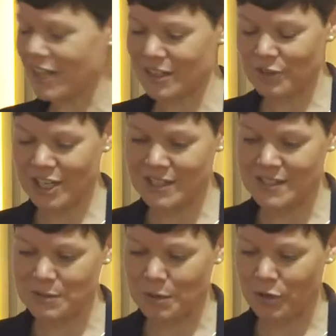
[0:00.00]
And it really
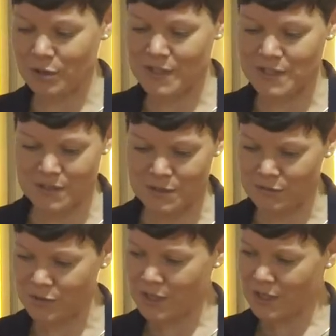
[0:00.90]
is a process that sort
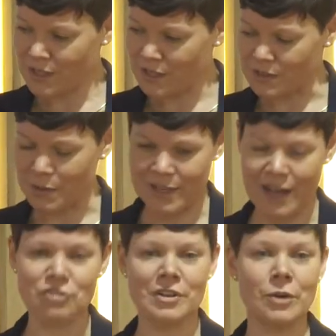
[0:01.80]
of is quite
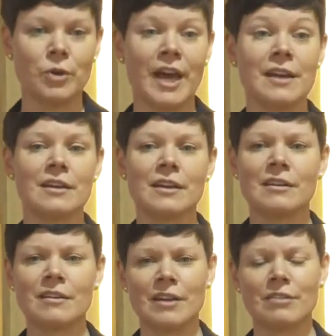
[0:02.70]
natural and organic, and
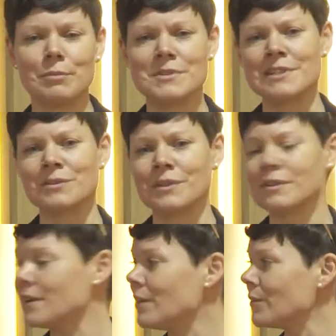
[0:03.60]
it kind of happens along
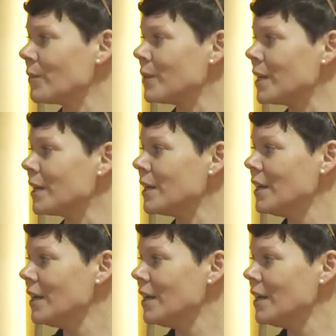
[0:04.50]
the way.